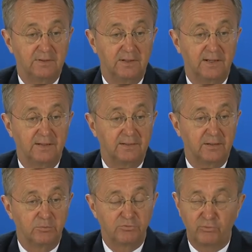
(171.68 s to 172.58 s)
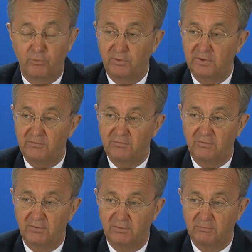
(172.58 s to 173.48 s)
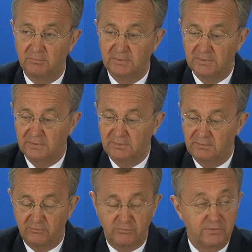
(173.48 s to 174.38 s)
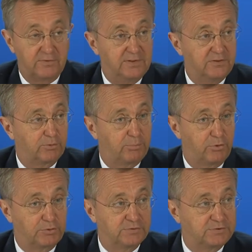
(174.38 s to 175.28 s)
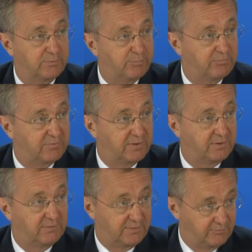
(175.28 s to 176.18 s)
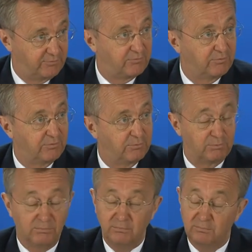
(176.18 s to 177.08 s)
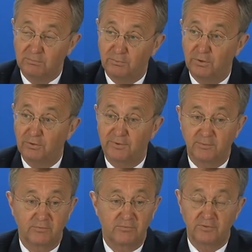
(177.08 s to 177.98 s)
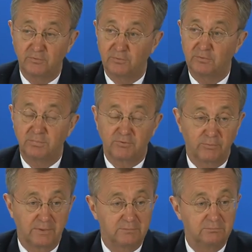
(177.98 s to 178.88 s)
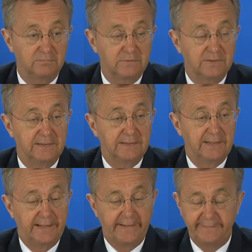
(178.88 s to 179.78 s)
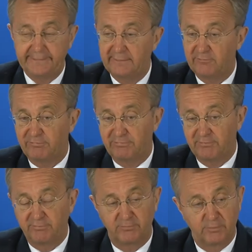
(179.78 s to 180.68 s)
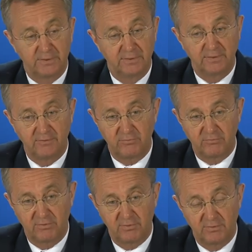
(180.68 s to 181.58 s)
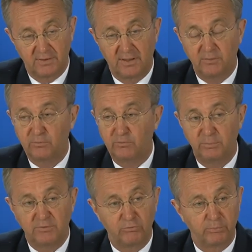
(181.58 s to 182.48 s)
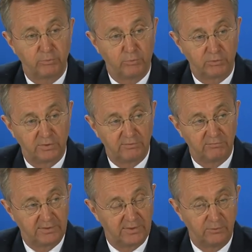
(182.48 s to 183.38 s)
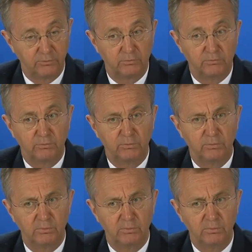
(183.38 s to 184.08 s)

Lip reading: And number 4 is the strategic partnerships. There is a world outside Europe as well. And the 5th one is how to be supportive and how to